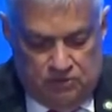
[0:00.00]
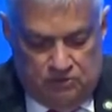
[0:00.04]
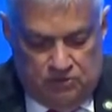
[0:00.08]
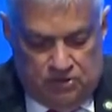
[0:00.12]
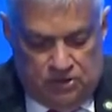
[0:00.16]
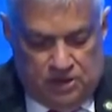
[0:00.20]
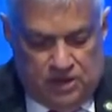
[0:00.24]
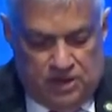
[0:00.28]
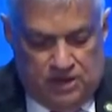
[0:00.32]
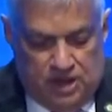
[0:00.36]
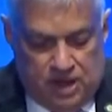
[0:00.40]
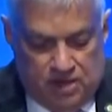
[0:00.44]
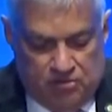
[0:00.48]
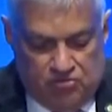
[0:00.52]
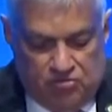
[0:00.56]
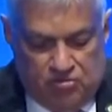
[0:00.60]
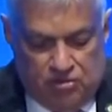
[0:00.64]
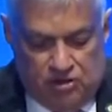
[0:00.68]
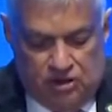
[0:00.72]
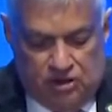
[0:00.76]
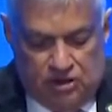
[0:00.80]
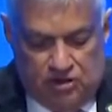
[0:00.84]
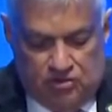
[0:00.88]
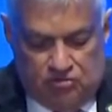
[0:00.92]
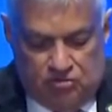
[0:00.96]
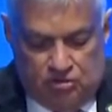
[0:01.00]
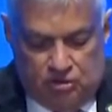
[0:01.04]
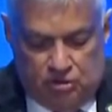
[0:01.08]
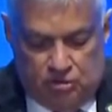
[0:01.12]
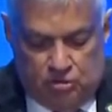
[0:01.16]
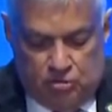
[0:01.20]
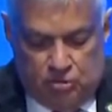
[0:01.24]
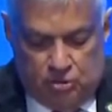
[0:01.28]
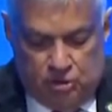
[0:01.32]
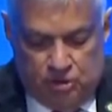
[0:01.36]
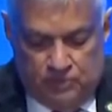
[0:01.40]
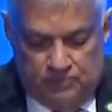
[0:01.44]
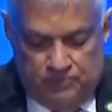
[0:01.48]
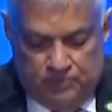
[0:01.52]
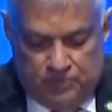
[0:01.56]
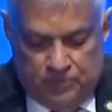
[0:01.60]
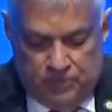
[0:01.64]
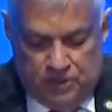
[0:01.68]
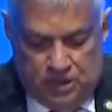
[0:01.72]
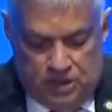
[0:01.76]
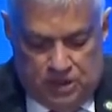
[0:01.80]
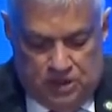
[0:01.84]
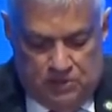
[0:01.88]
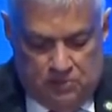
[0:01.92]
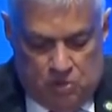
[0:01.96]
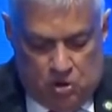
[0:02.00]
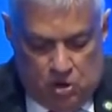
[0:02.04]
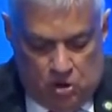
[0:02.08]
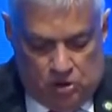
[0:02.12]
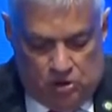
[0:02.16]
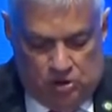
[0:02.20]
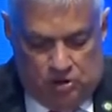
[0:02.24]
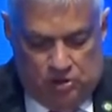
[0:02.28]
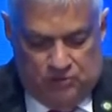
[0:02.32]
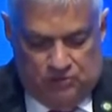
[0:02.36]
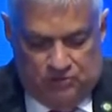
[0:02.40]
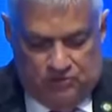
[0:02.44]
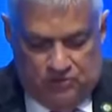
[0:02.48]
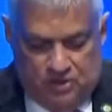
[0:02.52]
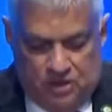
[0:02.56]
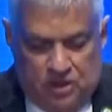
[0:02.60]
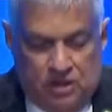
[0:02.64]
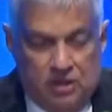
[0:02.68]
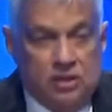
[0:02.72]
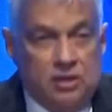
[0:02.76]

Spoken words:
with an ancillary institute in Maldives